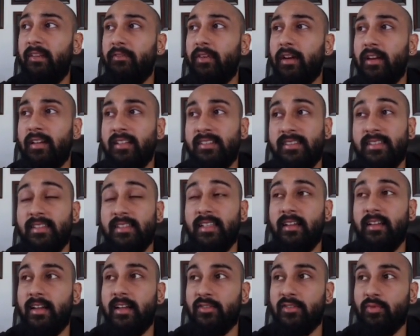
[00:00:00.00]
and we're listed
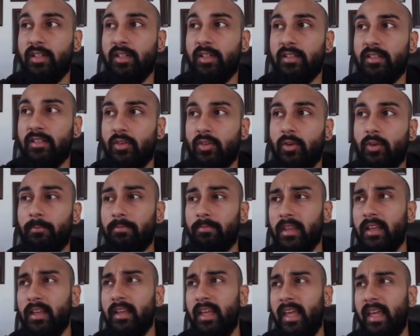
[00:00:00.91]
there as well. So
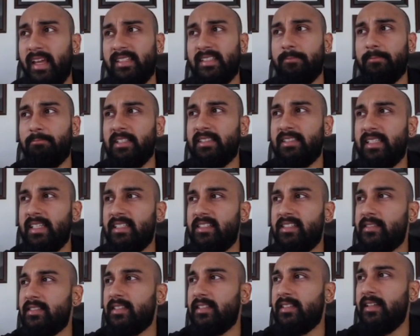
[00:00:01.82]
acceptance agents